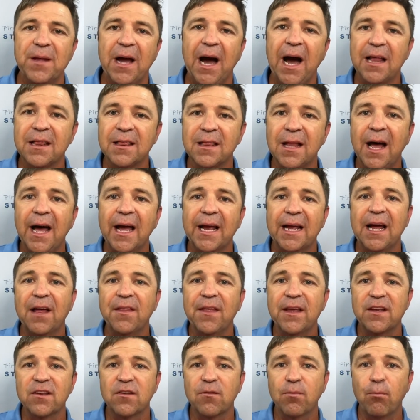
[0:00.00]
I like it. I
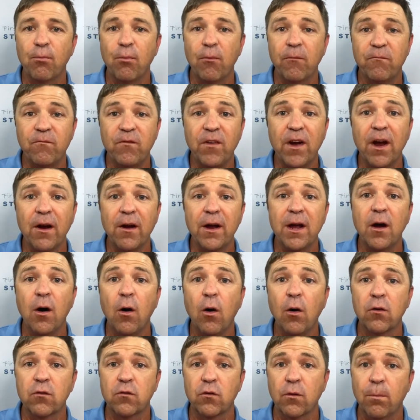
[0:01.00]
think it's very
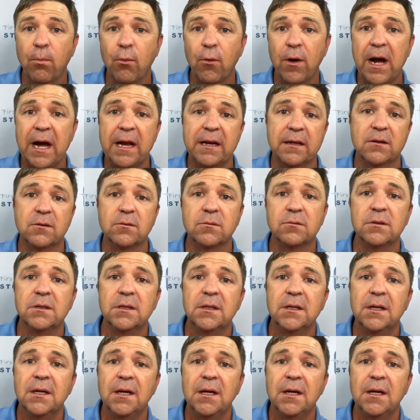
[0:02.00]
ultra practical.